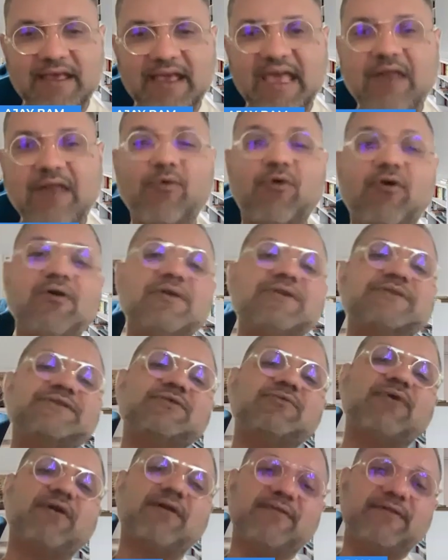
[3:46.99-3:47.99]
And we're
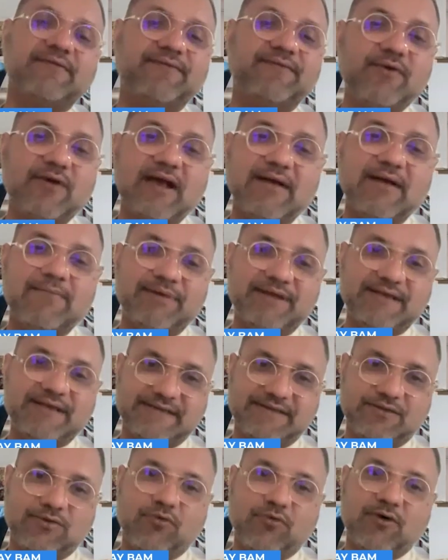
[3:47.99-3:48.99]
also one of the few companies
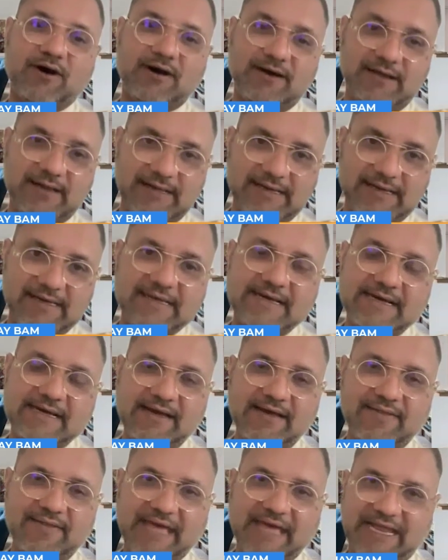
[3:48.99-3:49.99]
in the world
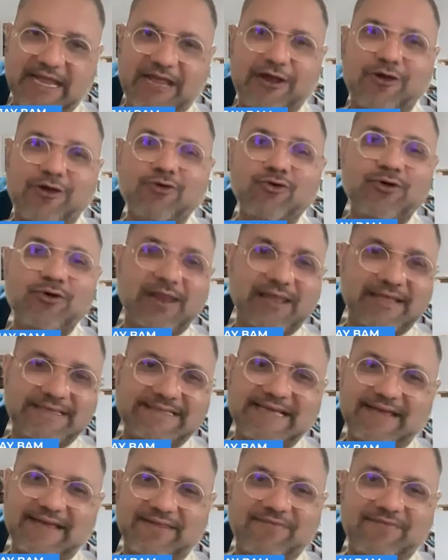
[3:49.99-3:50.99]
that can Google
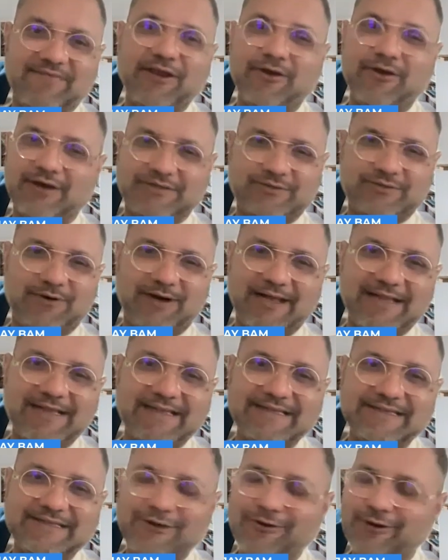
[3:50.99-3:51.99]
inside the video as well.
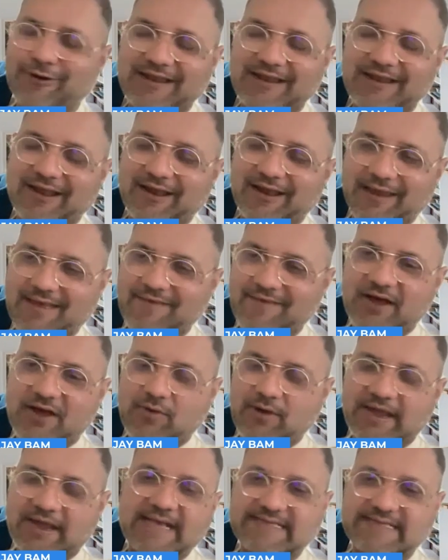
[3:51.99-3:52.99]
So I'll give a
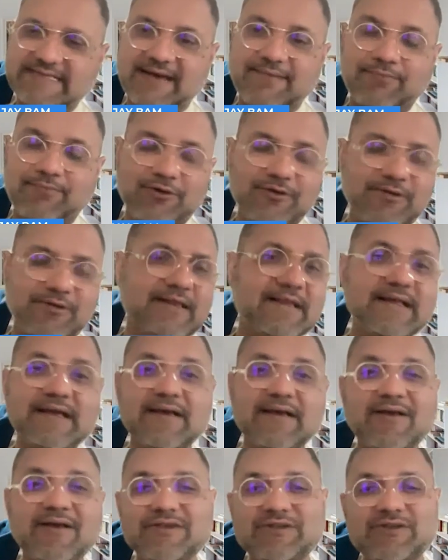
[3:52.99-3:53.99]
quick example.
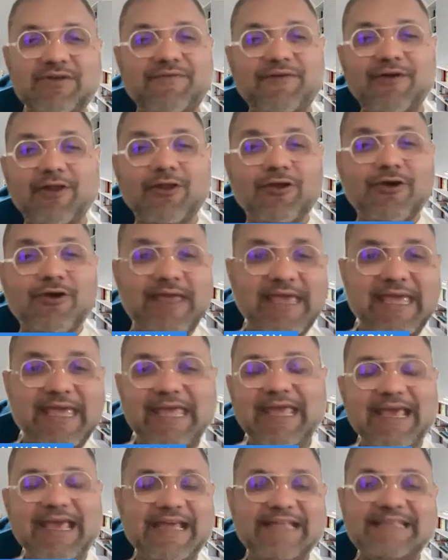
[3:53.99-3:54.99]
So if you're
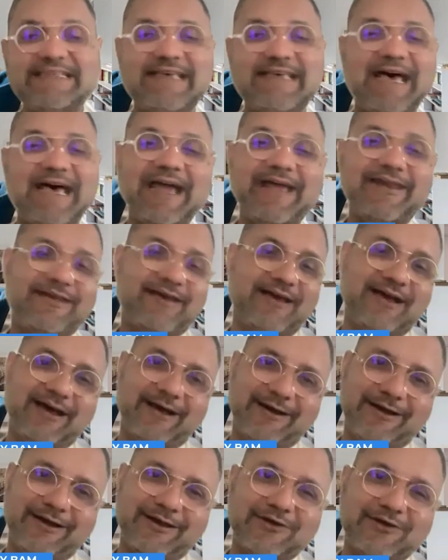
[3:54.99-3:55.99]
looking inside
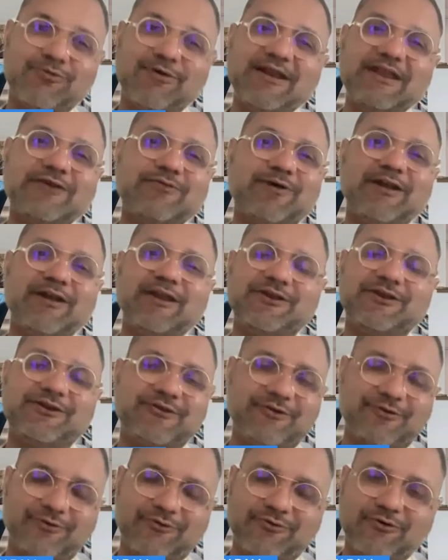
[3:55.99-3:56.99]
a
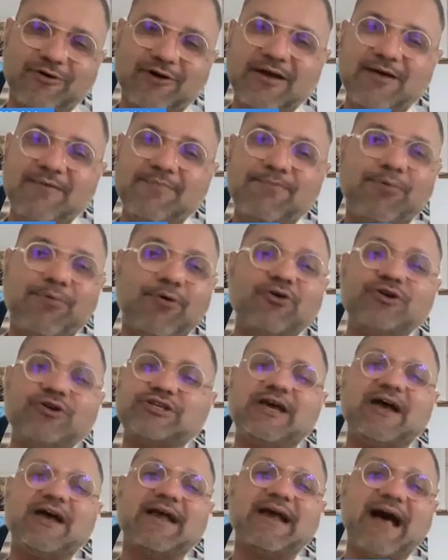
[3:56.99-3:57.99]
2022
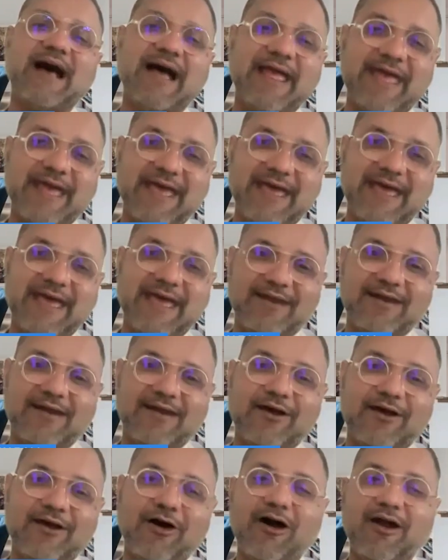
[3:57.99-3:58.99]
Porsche Cayenne
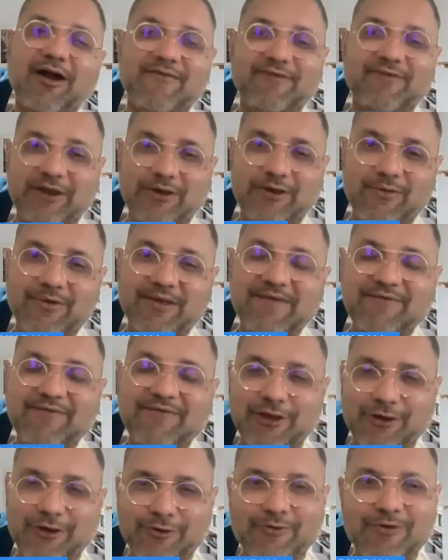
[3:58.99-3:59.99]
car video
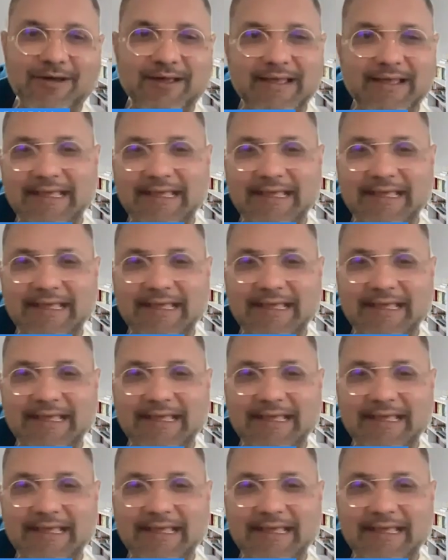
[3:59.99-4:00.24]
review,